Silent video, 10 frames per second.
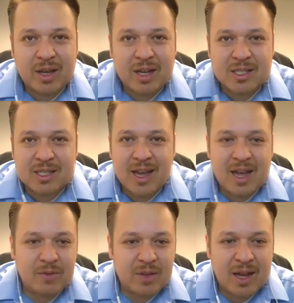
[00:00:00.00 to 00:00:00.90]
I just I
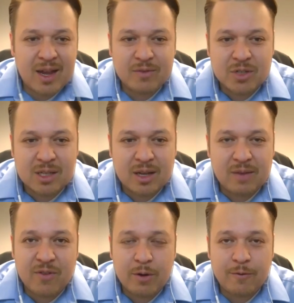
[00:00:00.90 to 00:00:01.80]
have I have just a
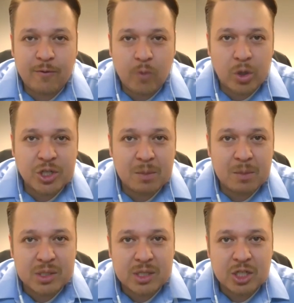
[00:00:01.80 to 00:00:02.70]
very fortunate
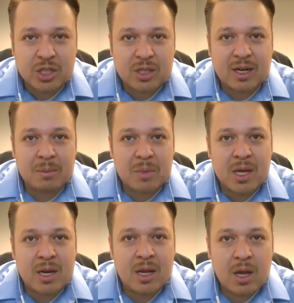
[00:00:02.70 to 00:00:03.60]
position that I'm in